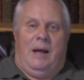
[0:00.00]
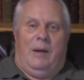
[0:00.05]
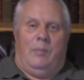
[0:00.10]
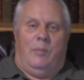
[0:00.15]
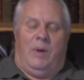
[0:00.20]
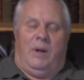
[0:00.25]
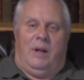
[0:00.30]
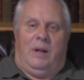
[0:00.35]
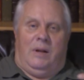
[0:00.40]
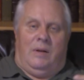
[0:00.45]

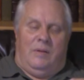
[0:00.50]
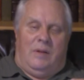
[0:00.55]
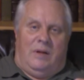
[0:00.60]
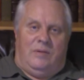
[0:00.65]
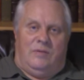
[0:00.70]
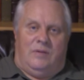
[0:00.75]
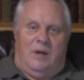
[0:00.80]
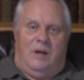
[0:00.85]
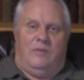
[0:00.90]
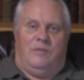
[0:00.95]
But they
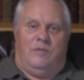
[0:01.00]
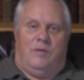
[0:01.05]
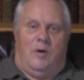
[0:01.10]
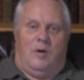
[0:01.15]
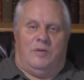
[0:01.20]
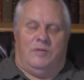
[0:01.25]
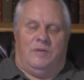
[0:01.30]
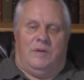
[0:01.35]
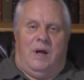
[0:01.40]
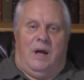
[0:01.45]
said
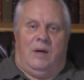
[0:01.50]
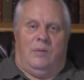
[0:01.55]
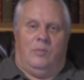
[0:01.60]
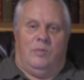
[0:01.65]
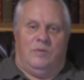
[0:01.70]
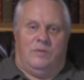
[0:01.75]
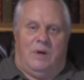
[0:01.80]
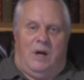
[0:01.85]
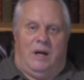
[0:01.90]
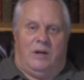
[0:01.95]
Farstad
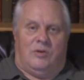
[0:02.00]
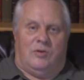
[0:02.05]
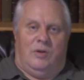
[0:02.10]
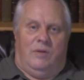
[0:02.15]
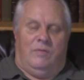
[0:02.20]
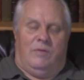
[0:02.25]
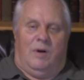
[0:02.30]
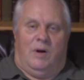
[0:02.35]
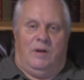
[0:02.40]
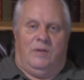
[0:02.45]
was
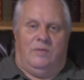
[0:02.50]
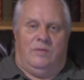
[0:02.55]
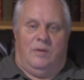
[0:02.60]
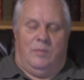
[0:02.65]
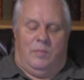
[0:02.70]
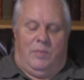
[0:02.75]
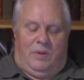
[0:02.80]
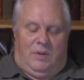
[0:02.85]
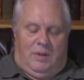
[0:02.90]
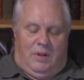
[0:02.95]
actually very
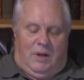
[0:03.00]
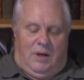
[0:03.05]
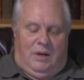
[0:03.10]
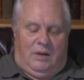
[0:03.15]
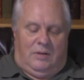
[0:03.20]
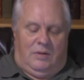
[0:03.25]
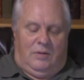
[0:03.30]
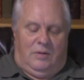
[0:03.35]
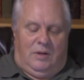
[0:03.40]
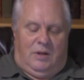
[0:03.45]

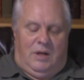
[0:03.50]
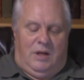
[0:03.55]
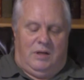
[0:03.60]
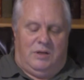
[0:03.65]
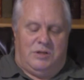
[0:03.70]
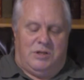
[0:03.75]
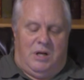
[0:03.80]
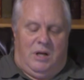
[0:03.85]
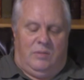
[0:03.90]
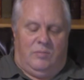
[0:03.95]
sympathetic to the
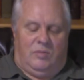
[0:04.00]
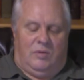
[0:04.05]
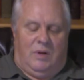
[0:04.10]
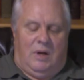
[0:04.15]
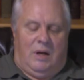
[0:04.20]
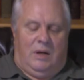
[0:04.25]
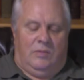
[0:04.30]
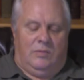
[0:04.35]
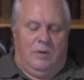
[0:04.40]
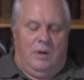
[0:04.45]
King James
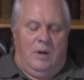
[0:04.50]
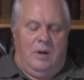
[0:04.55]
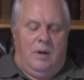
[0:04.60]
guys.